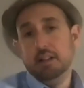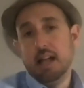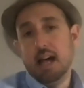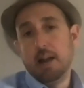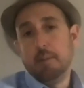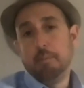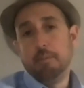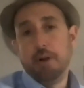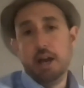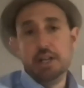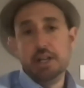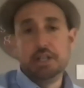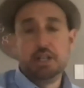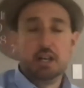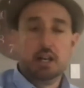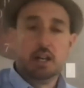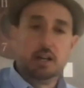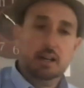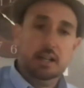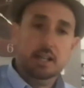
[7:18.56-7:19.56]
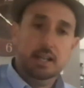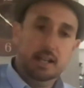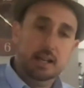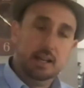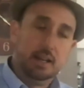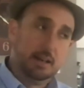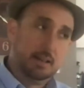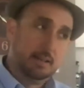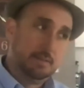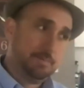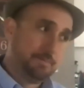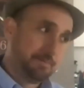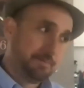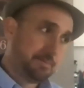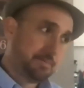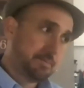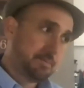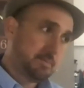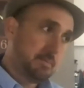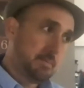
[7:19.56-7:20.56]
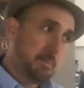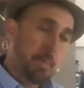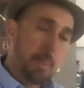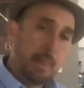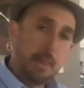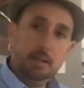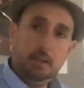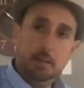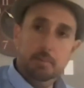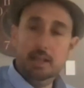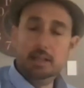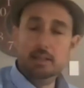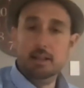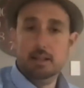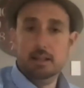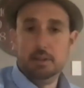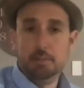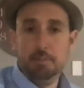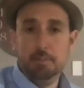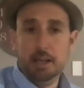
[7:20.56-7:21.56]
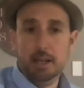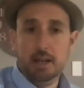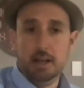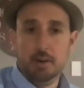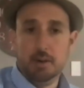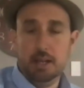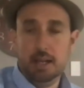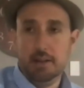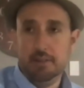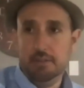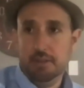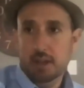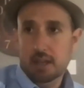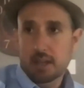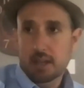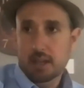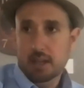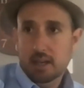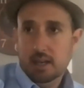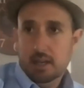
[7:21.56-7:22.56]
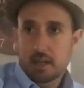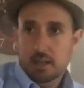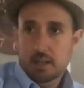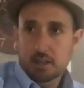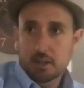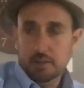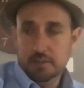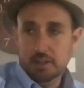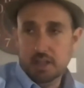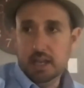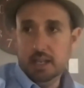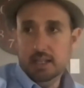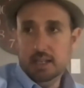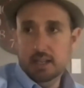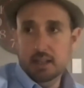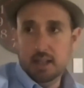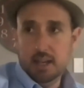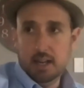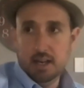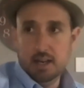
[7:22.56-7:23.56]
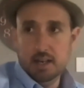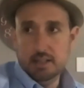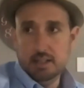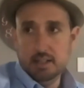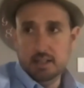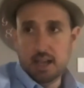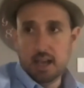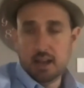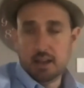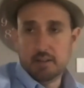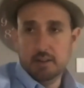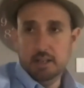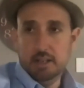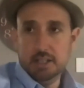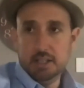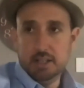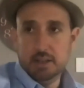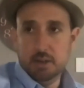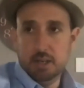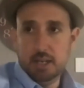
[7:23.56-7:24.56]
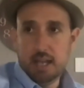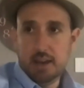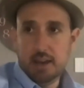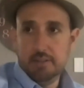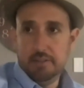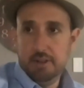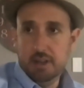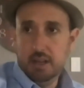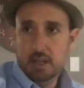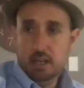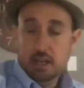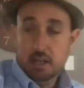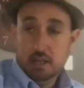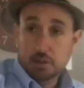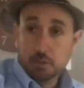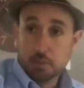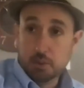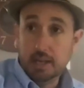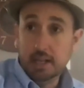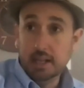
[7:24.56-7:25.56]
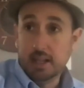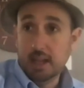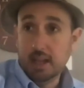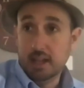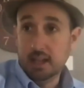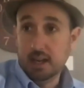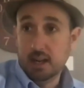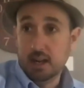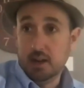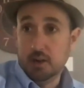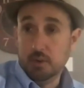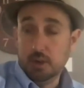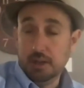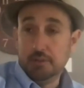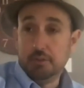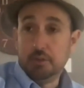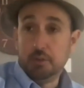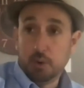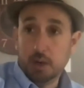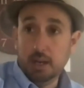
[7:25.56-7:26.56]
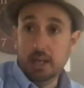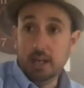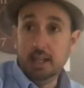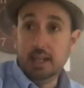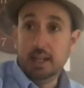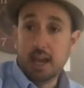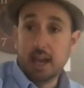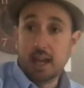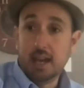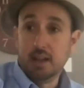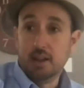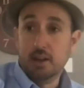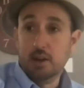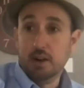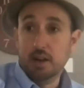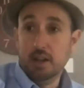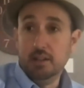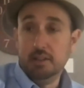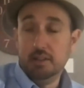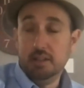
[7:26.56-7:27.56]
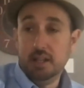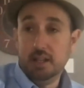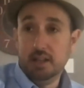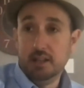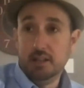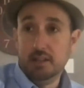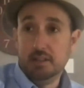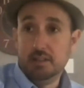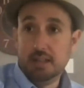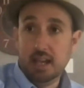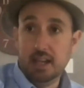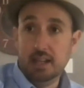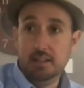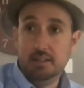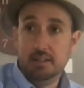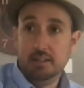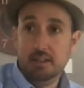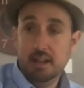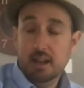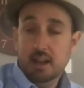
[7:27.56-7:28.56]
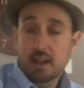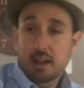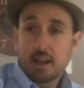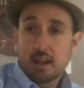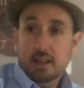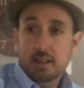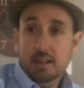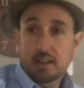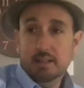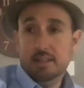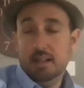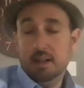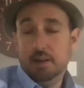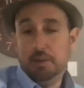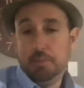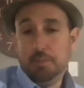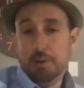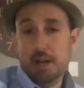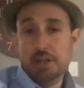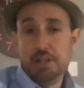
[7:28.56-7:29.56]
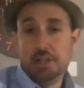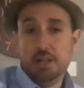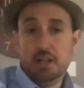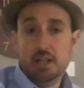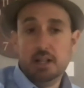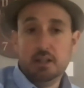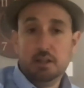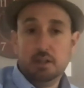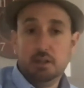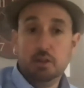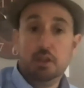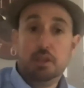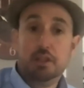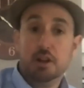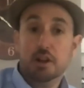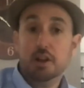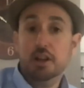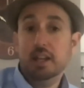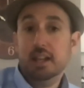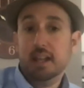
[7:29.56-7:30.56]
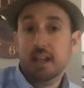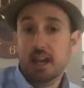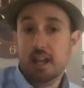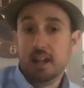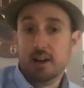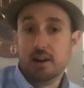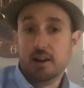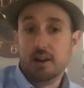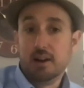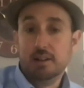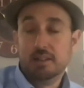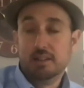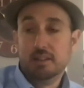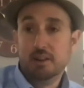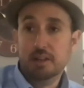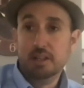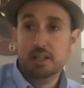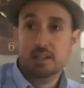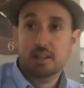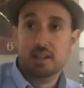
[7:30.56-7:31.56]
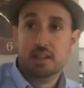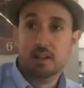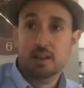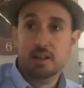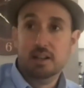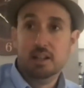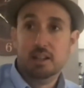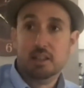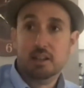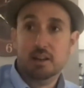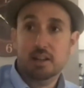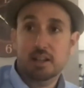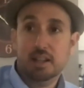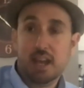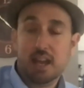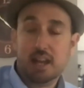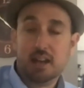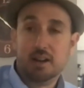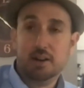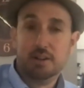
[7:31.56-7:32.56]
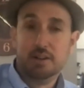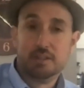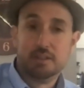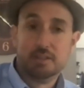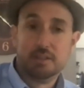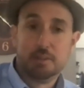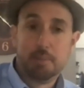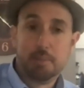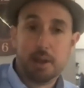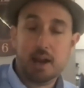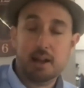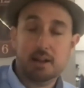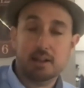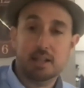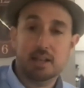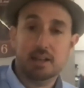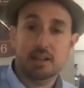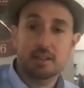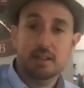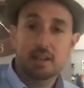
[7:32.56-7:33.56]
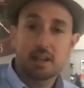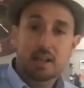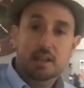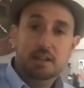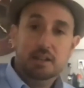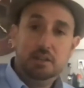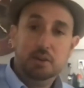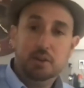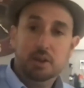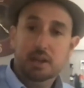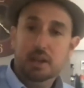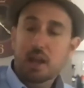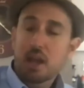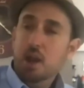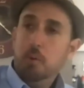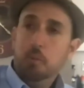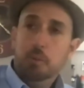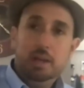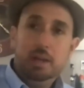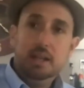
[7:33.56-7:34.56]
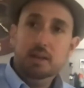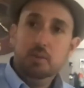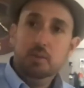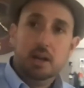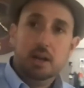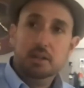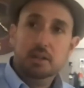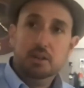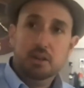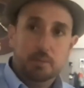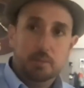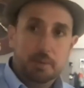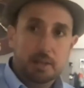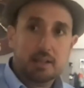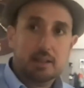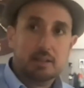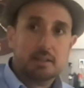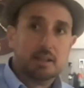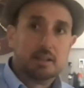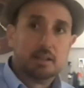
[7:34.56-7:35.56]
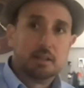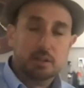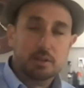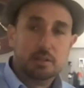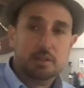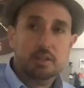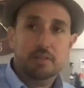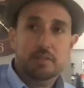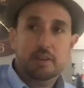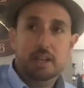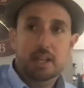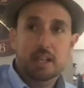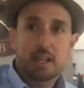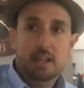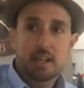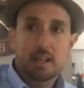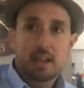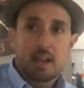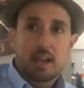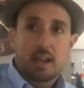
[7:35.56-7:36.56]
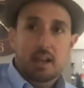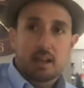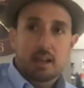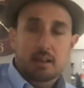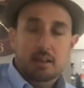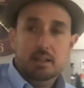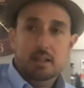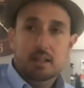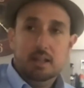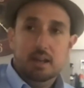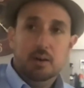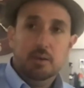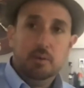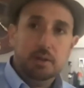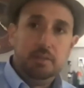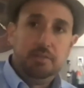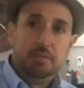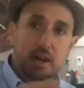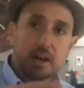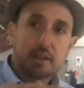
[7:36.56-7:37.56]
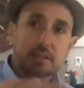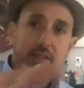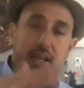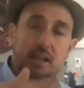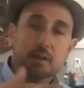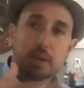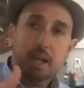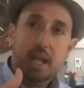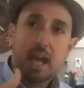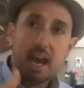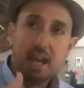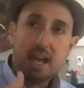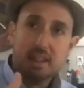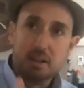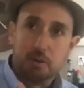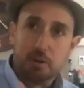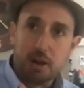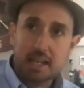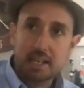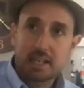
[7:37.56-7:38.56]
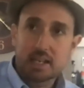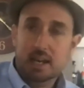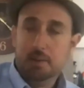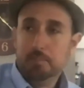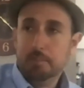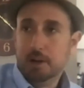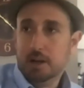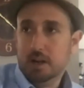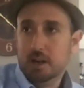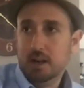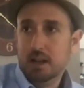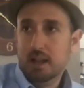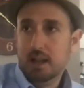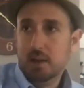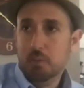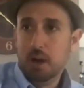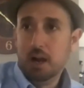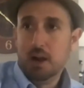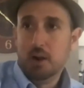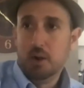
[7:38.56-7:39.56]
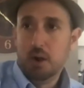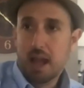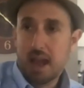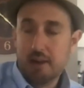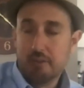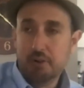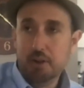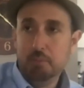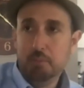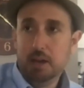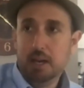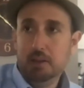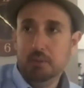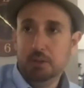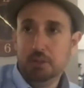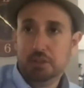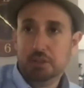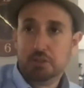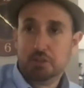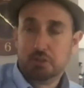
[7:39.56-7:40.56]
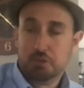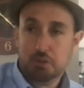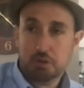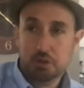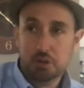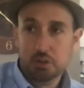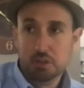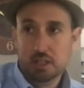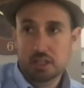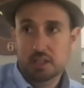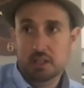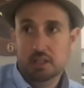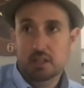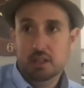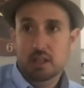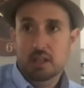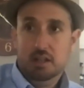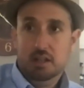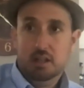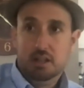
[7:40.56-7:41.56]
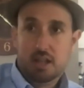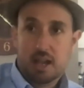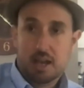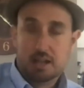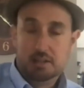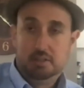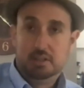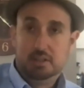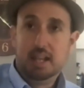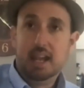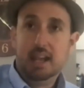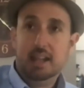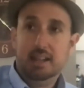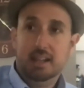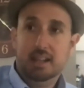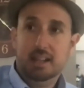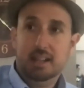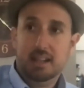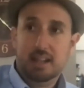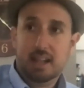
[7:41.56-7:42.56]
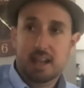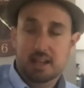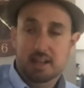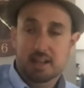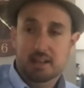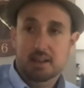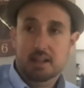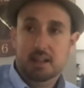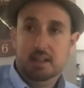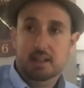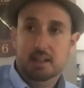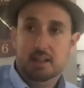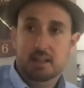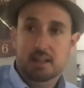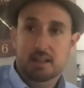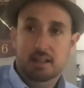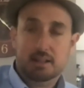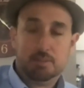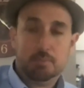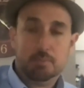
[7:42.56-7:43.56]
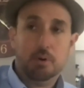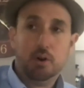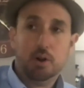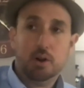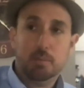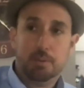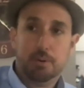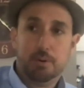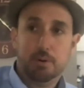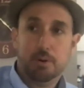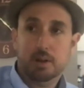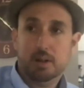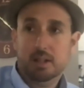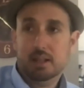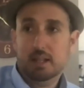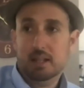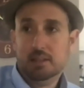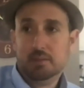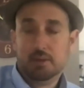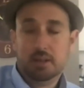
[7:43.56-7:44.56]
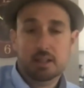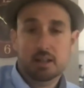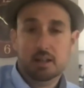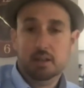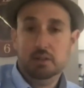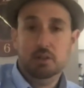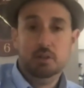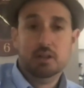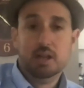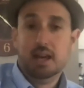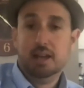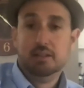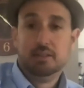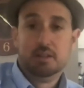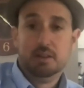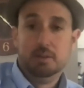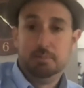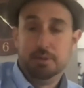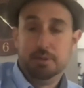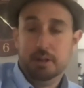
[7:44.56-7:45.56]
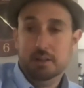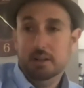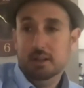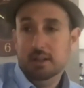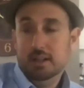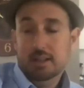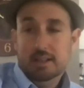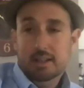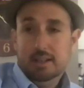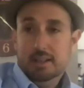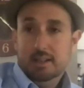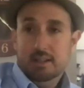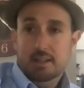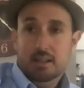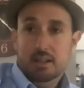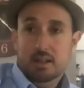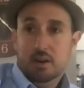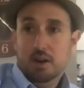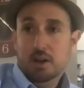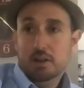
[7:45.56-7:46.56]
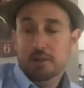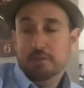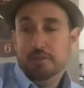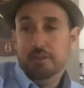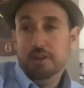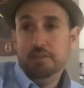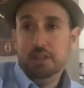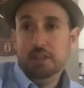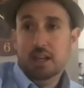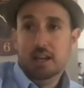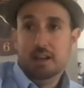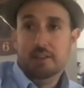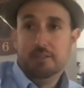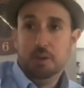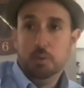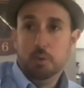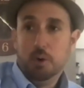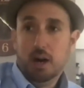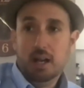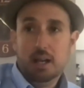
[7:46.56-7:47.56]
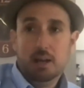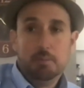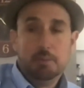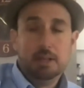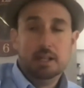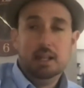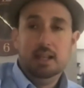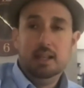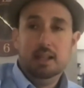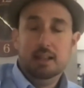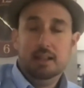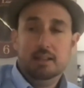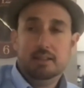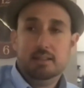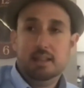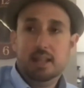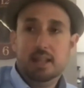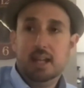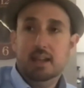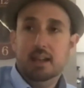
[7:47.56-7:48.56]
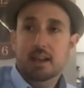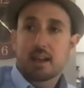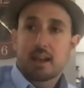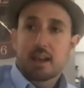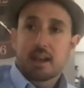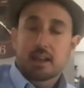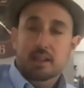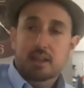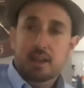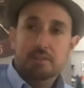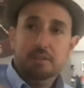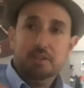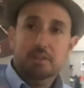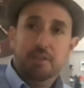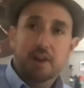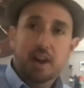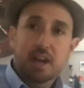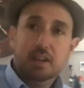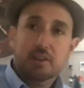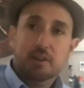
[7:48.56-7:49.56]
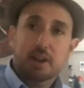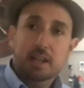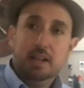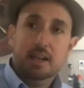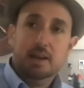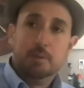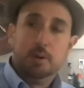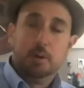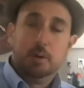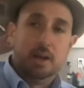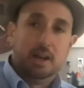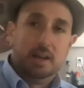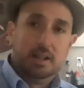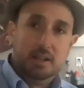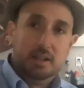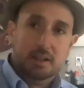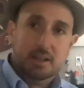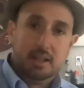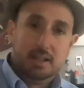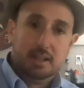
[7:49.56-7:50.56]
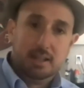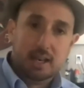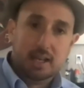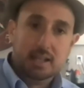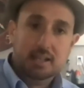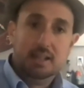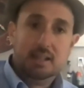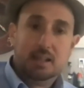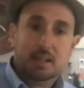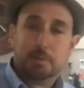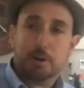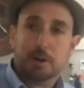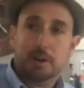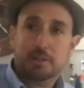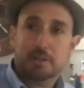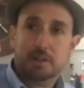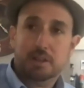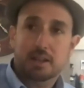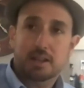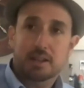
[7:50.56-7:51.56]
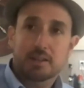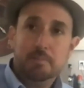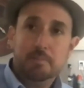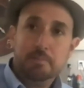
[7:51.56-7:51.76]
of pressure here to make the list bigger. You have 90 there in the DACH region. We have 20, we have 20 categories here in the States. Listen, there was pressure to do 30 categories, 30 under 30 and 30 categories. There's a parallel to it. We didn't want to do it because the exclusivity, we felt like we had the right number where everybody was truly outstanding. And it's more important, and that's why, you guys could put, 150 on if you wanted, but it's that you have to find the right number where the 90th person